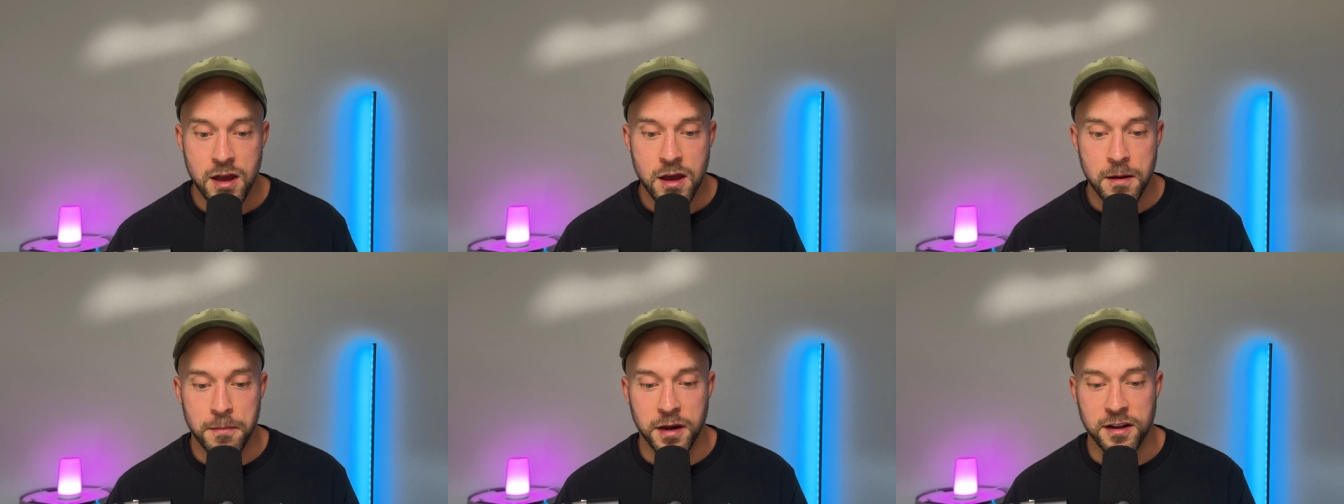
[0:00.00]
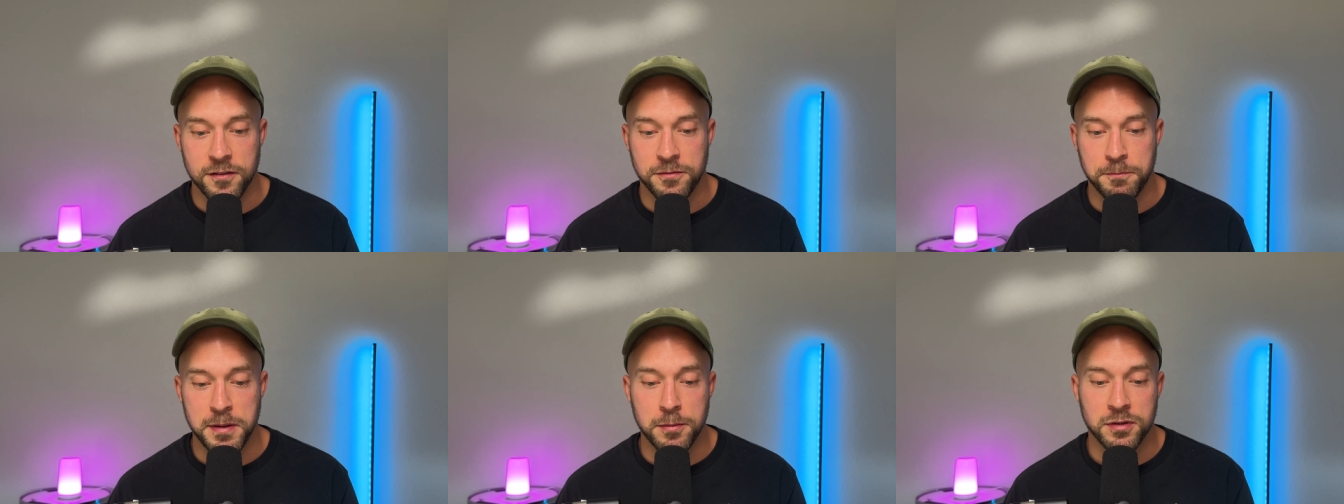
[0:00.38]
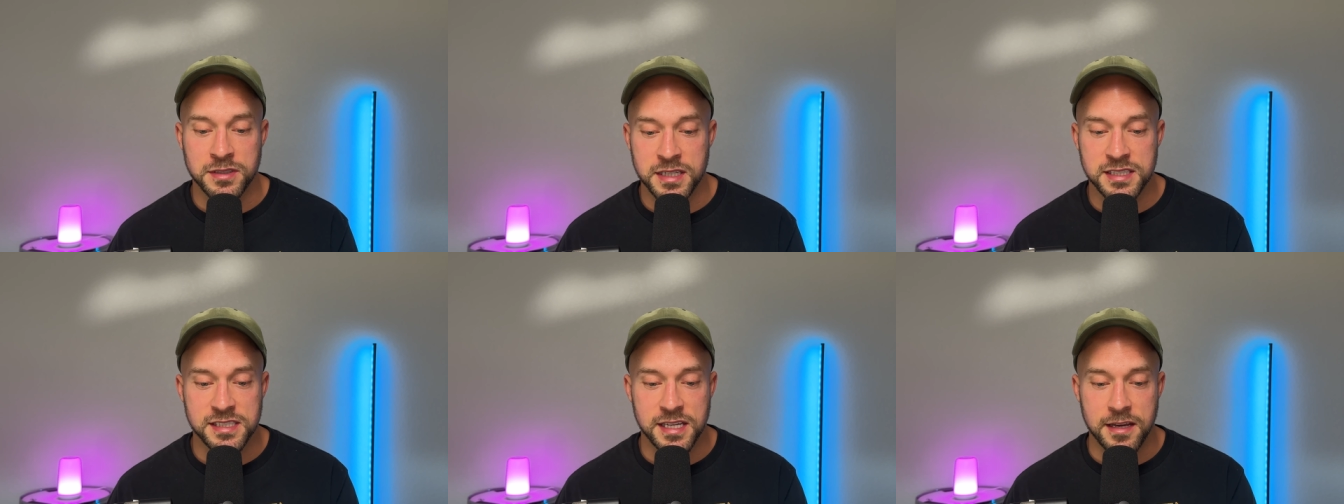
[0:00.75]
But if people
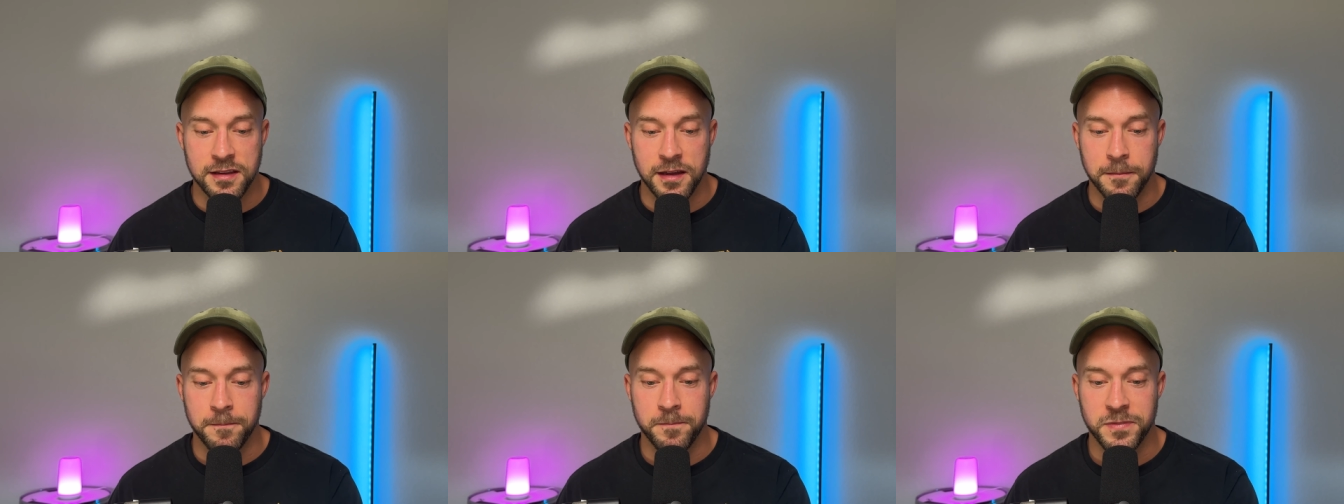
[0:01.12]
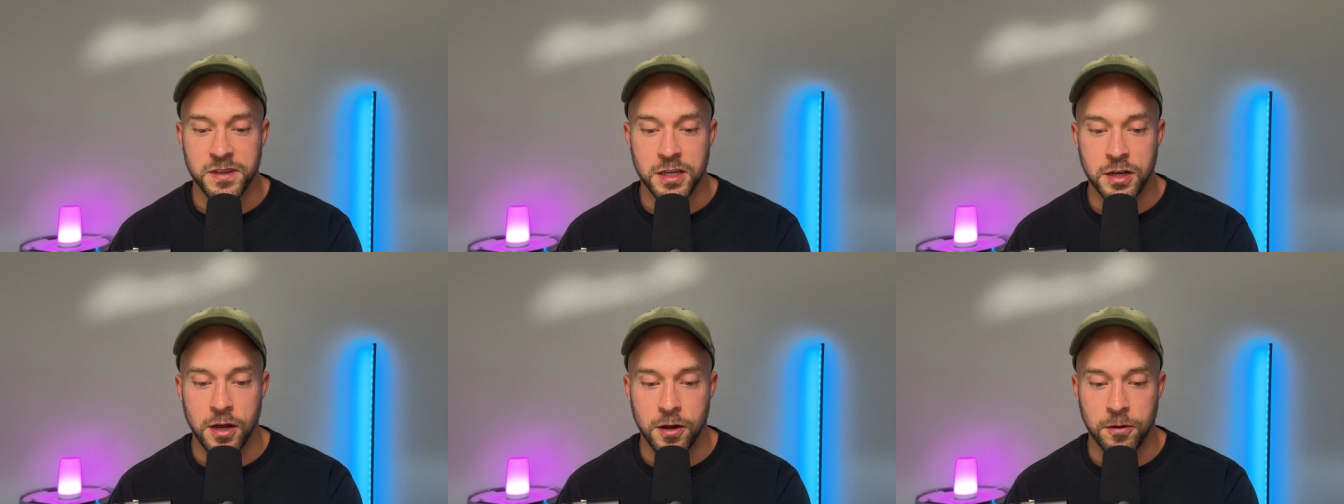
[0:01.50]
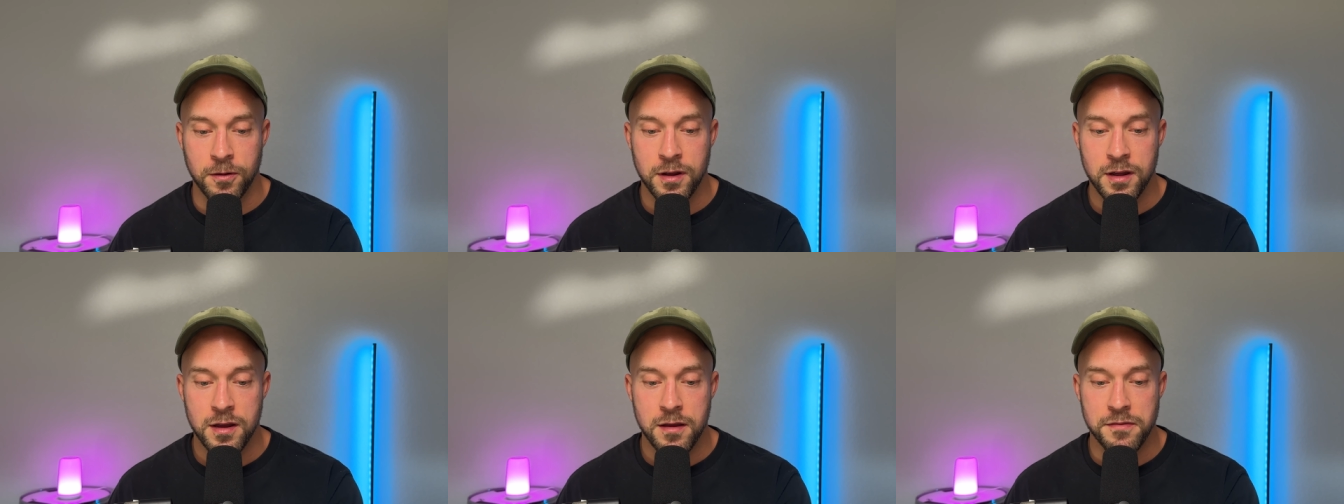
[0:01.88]
did say them, you know,
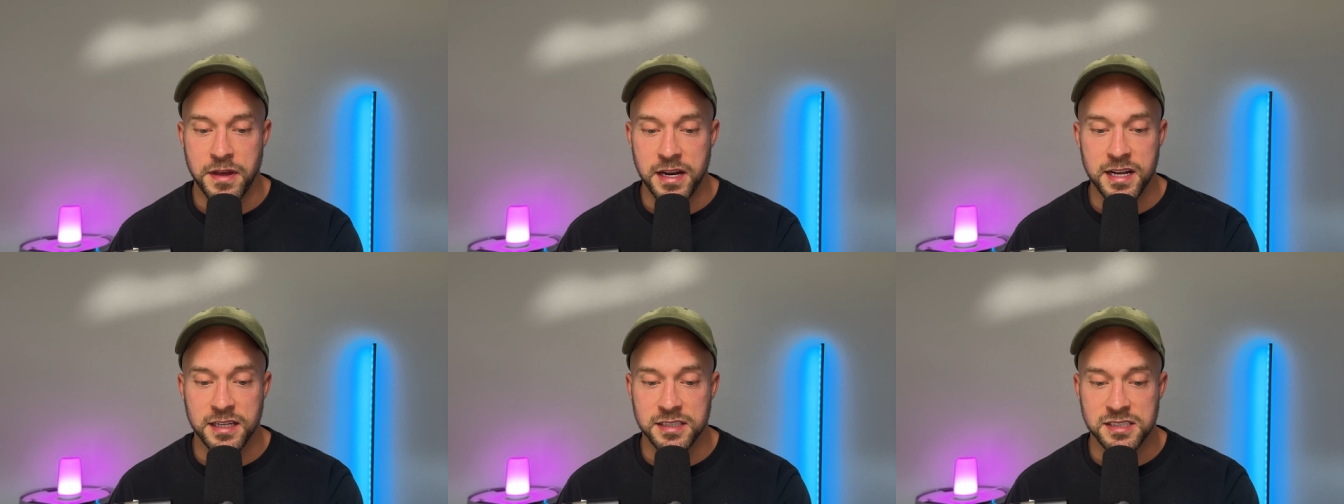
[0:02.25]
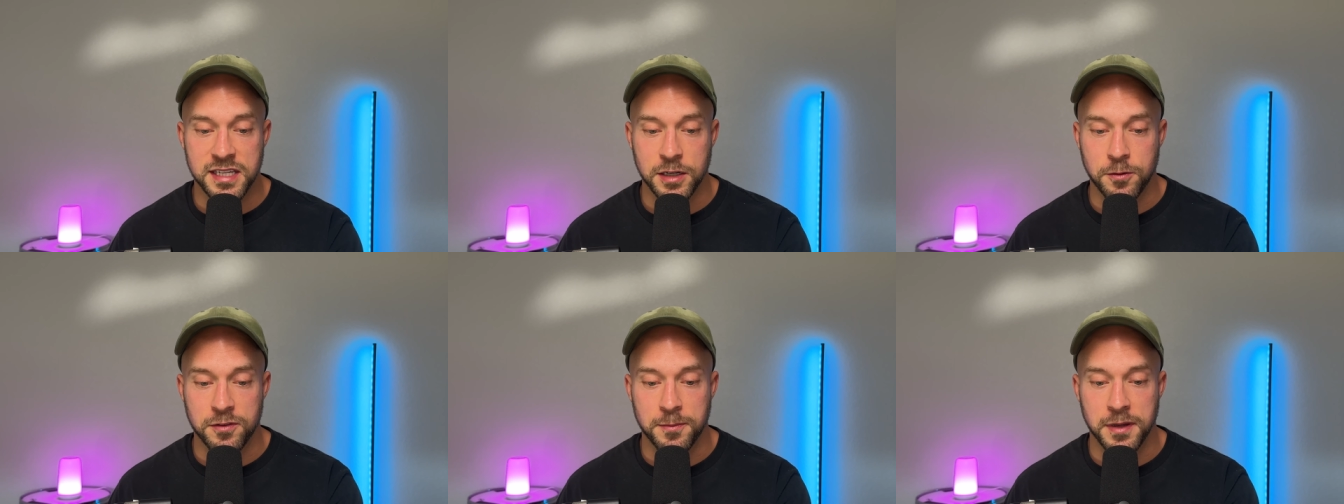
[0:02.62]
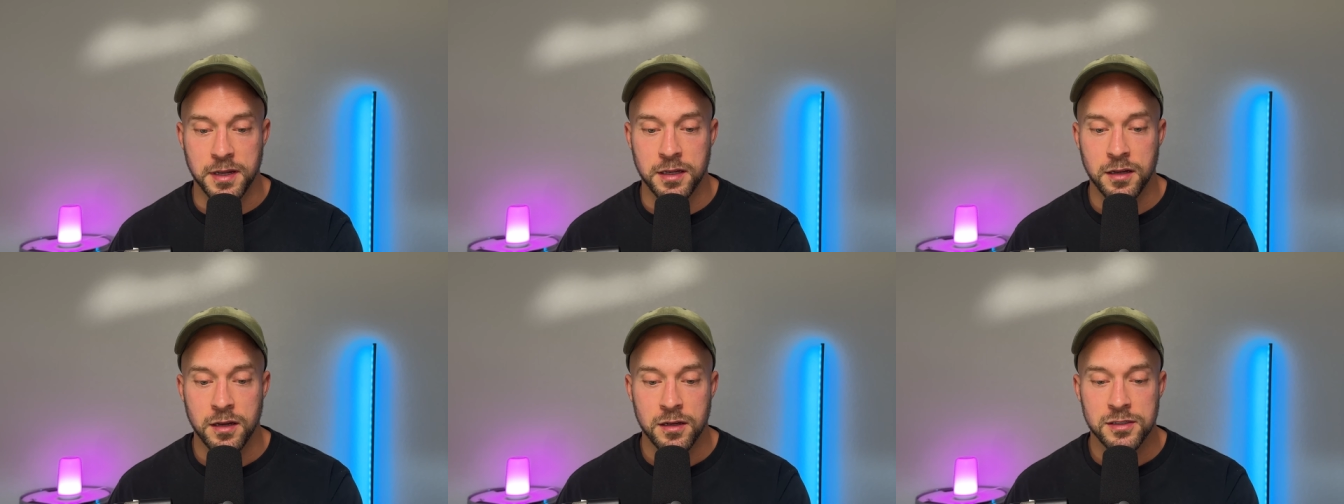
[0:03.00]
they didn't stick with me.
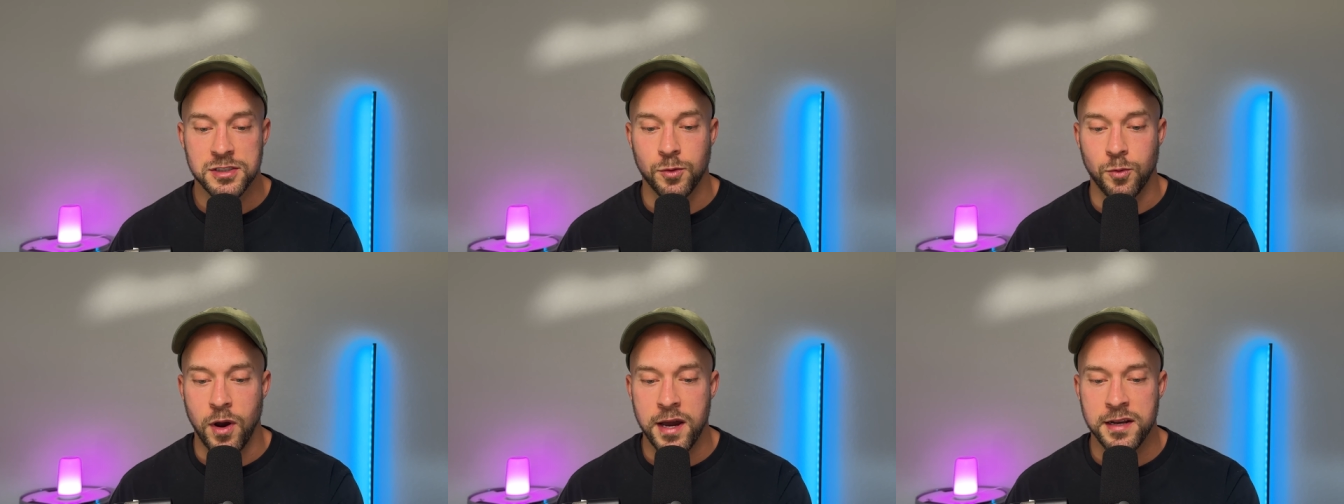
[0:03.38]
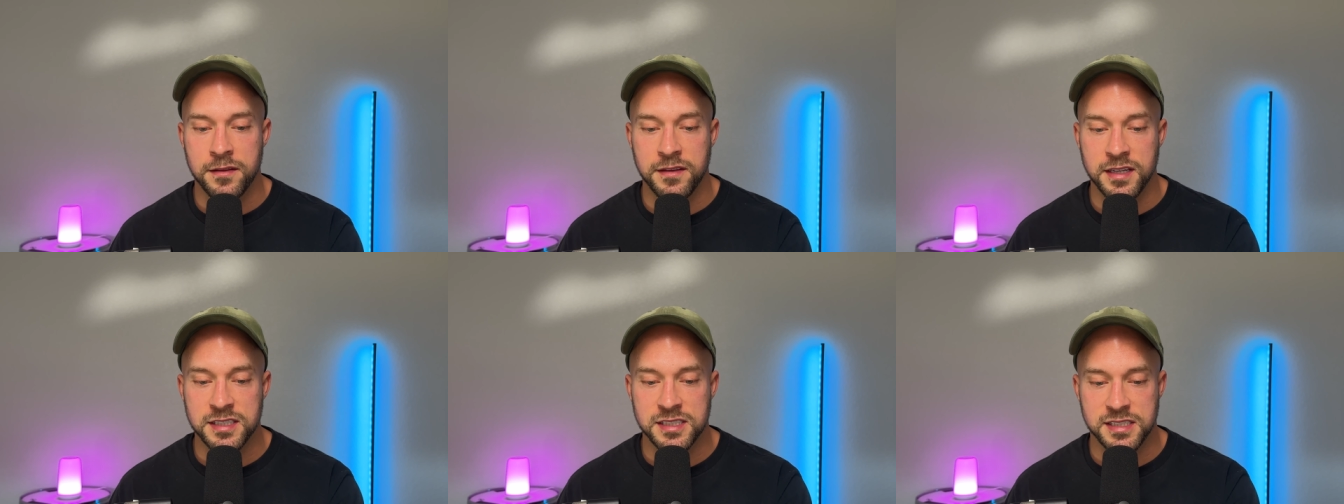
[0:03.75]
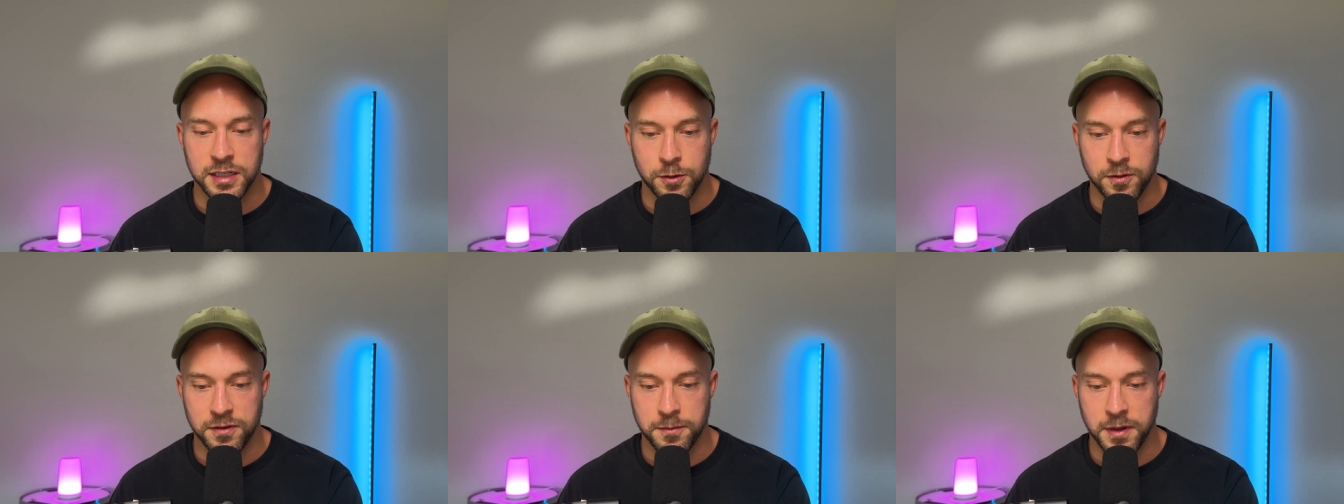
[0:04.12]
So why did these stick
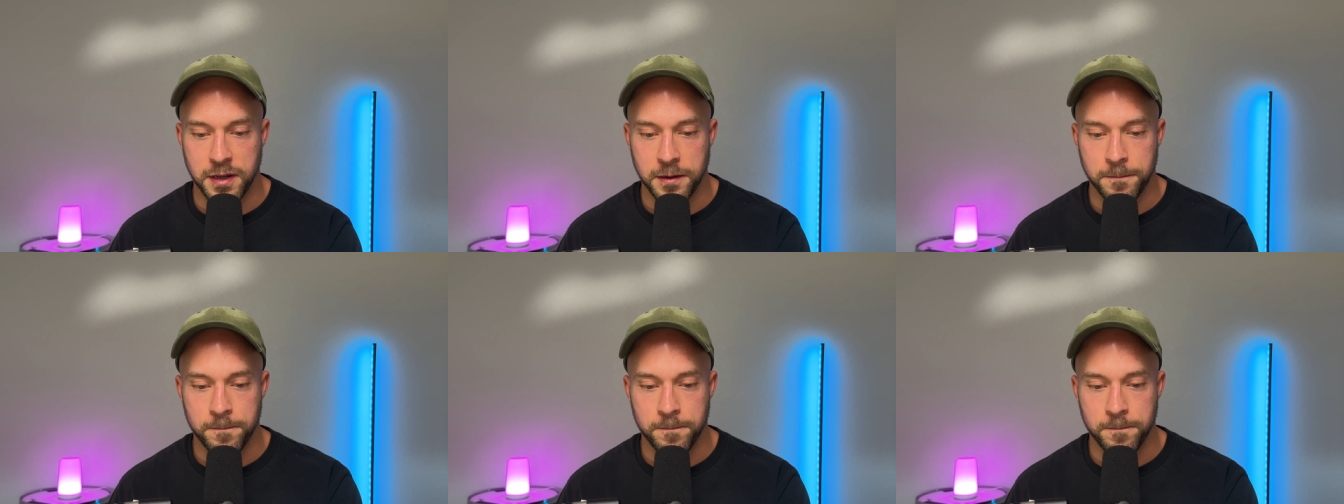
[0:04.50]
with me?